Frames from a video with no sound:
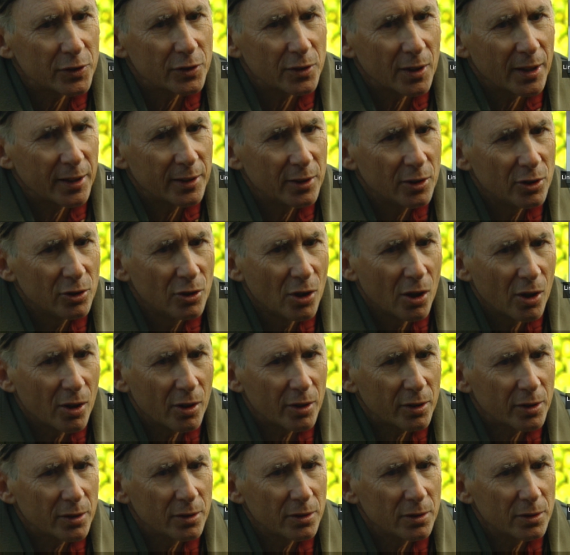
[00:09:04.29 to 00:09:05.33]
like the
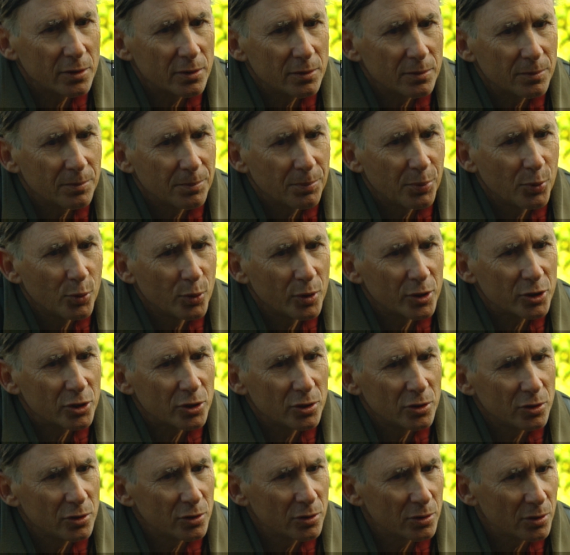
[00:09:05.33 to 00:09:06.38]
darker
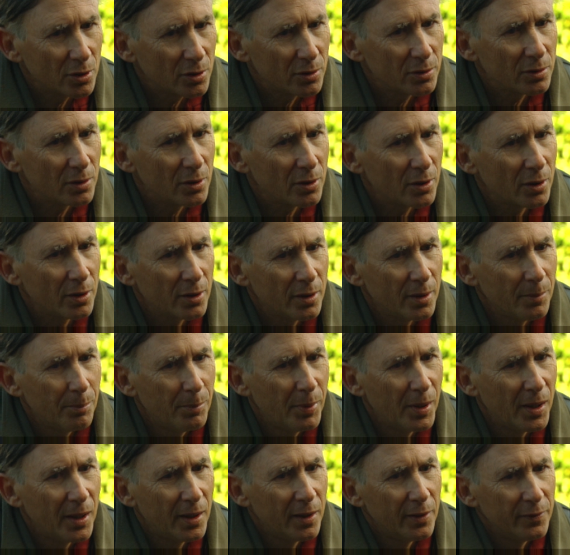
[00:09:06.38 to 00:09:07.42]
portions are
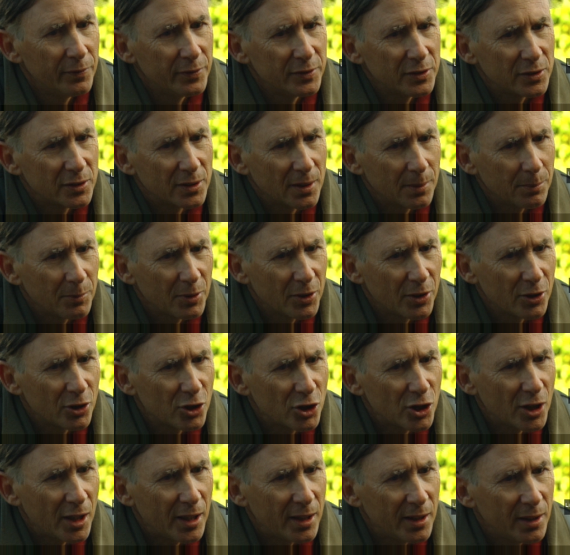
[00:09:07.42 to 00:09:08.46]
above, and some of
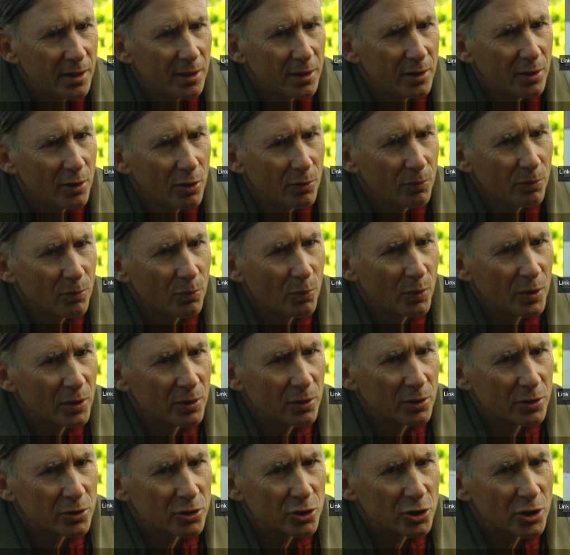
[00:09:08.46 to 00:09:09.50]
the what
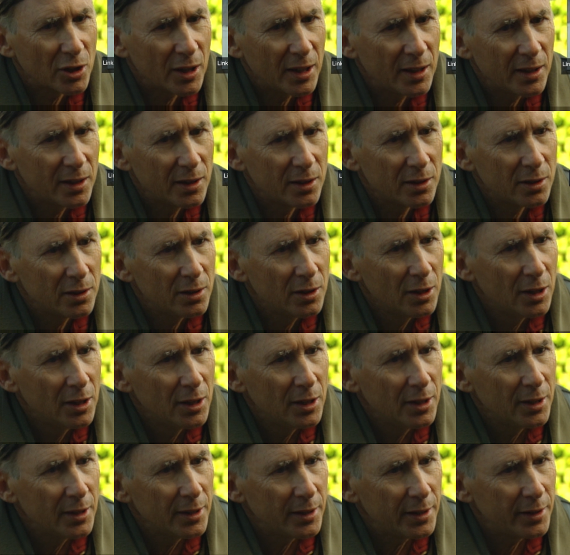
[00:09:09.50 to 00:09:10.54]
looks shaded
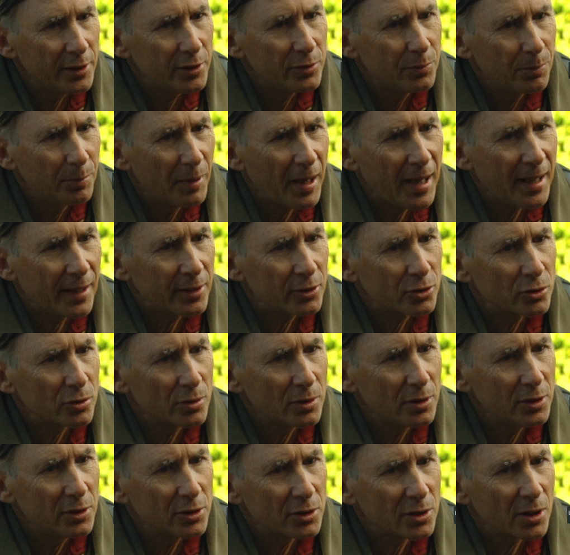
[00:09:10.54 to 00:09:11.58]
is
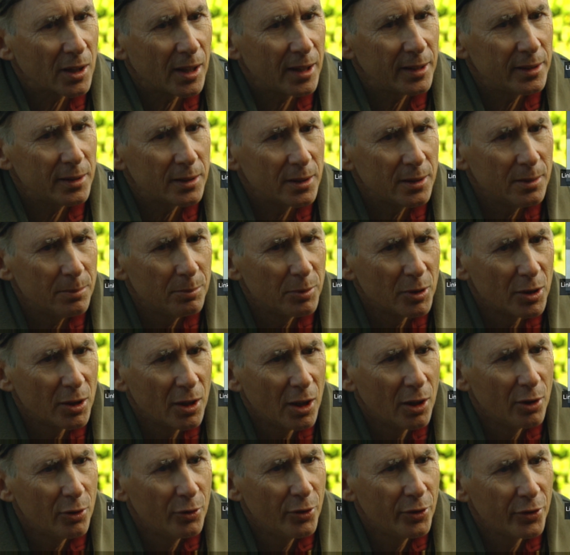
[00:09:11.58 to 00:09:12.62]
actually slightly
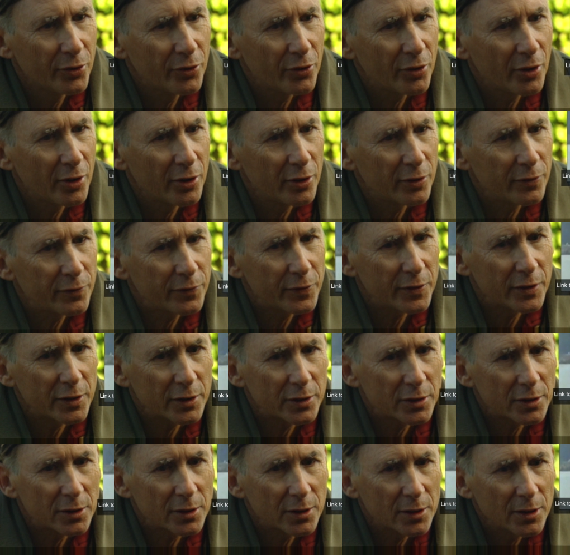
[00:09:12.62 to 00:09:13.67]
below the surface.